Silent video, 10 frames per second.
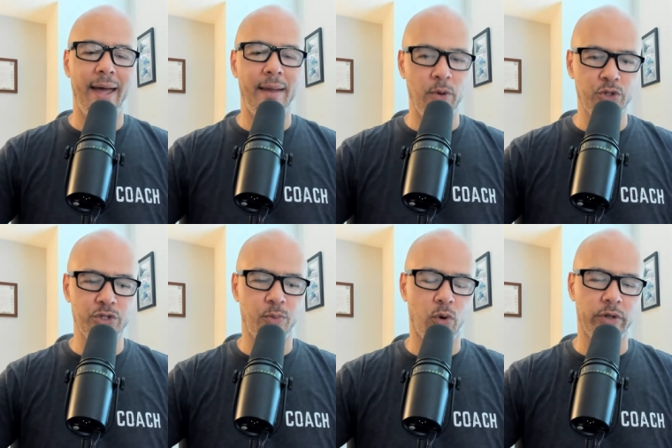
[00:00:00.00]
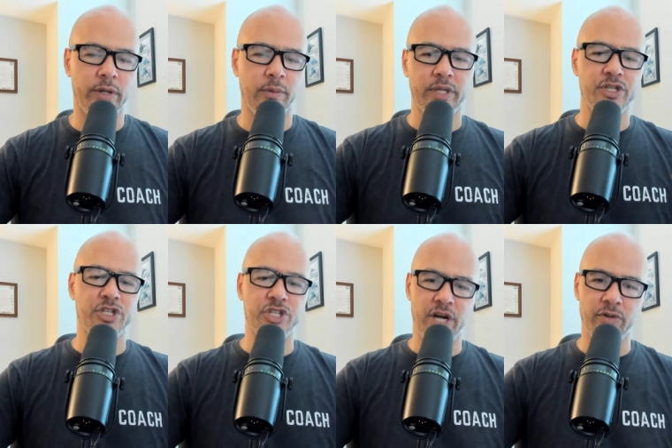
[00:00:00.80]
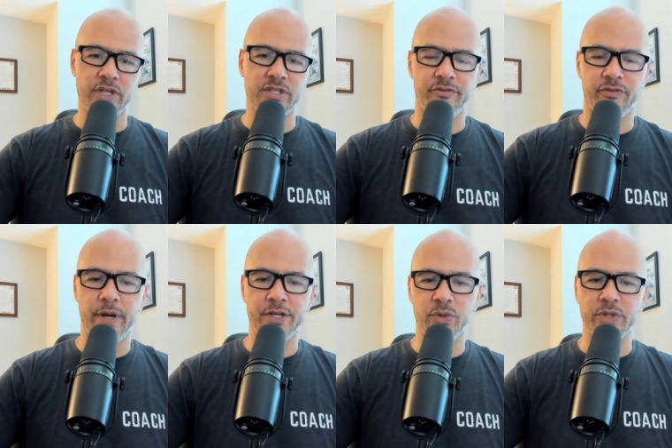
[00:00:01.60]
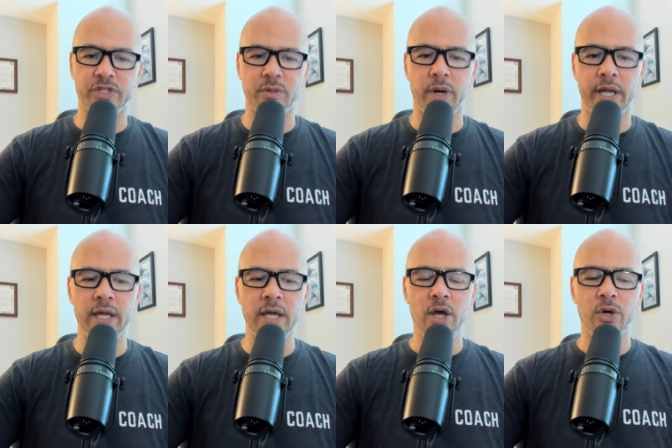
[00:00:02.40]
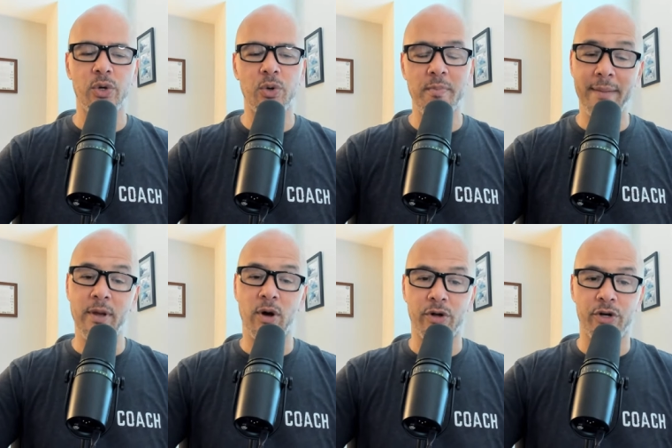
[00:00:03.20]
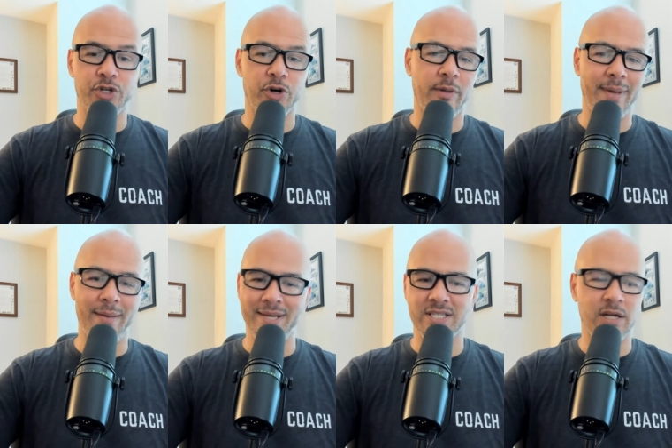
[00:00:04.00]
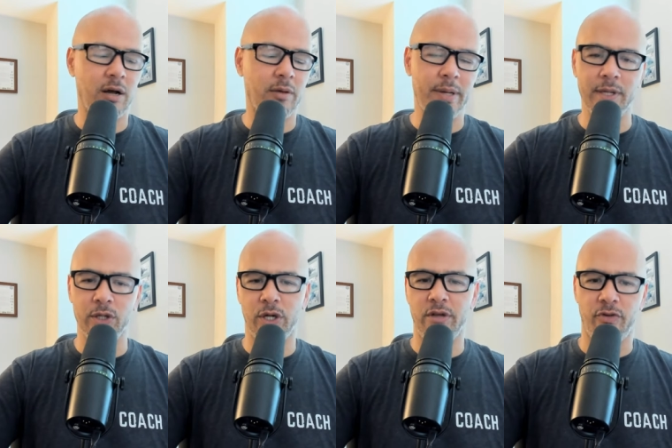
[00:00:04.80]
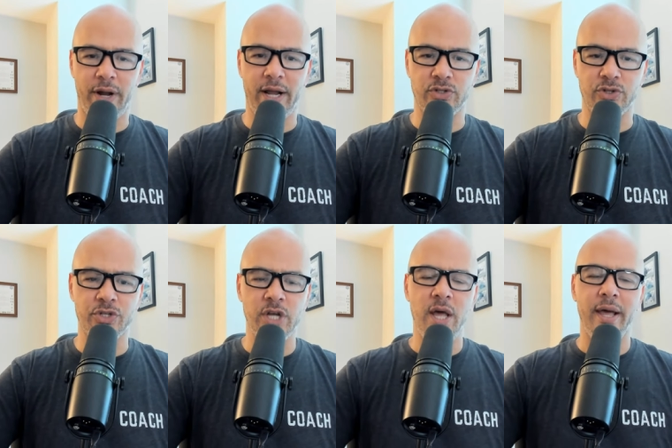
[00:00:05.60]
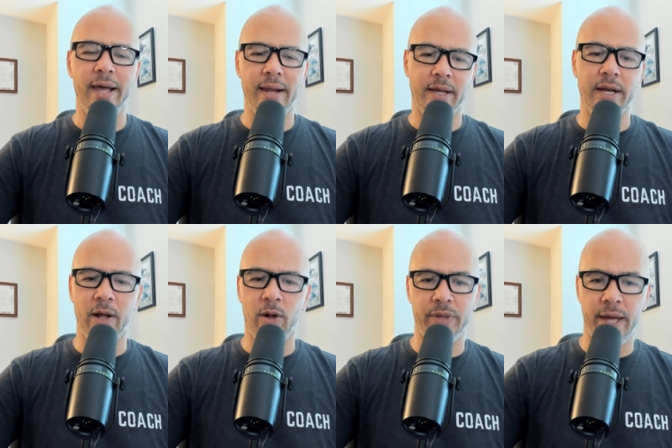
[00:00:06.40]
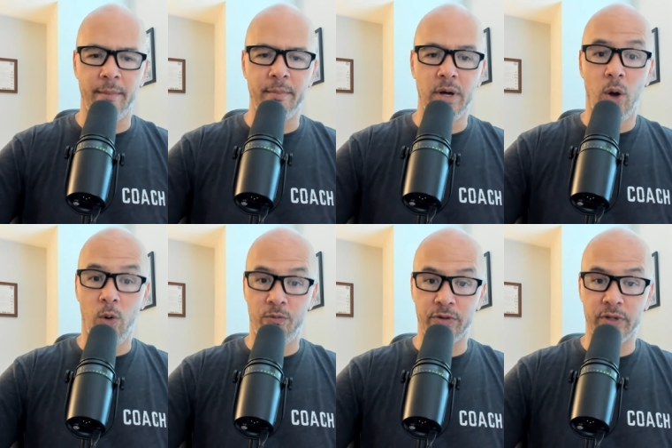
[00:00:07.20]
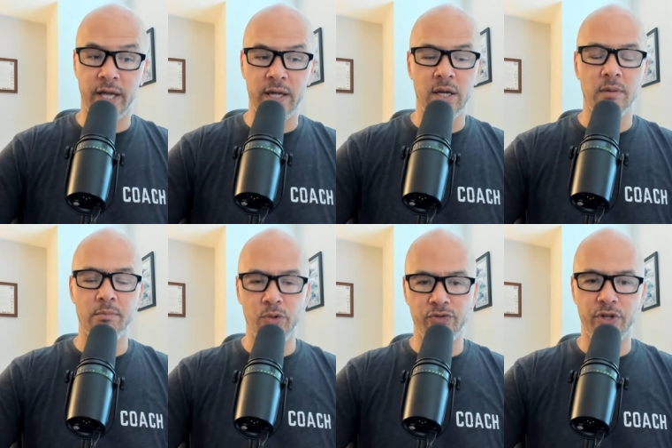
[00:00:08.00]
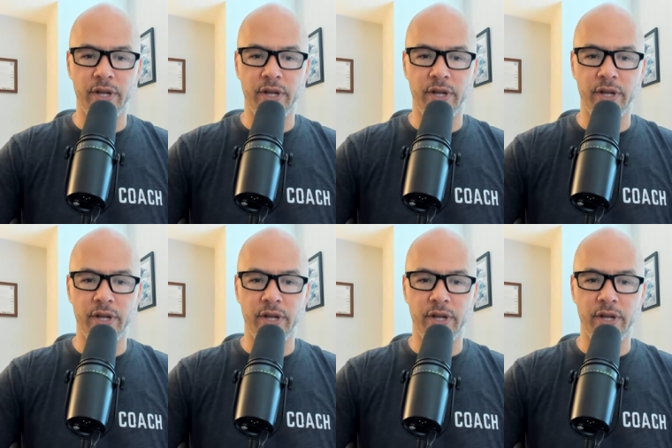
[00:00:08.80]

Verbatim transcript: And most importantly, please share this information with somebody who may be on a journey, maybe stuck, maybe looking for answers, and it can help them hopefully move